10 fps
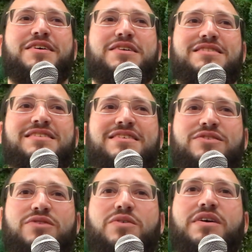And it's funny
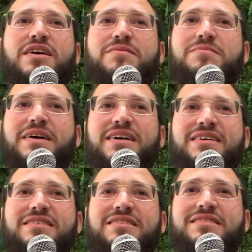because
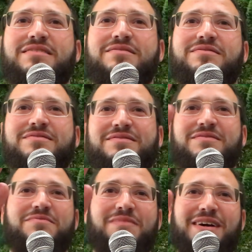growing up, my
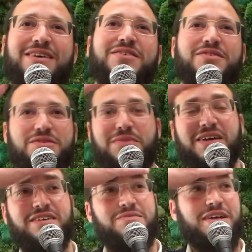
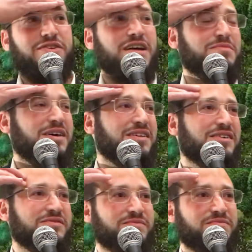uncle's mother, my
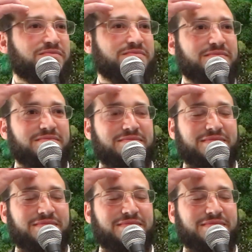grandmother,